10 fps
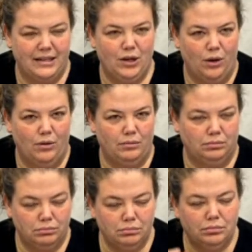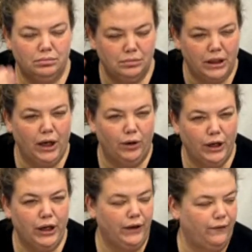it's so,
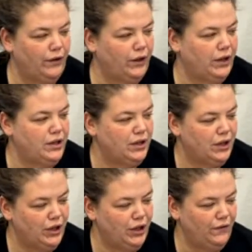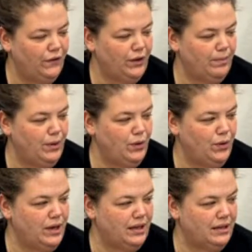good for the
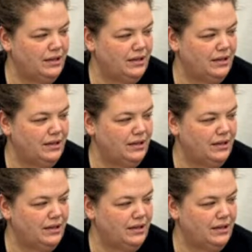mood.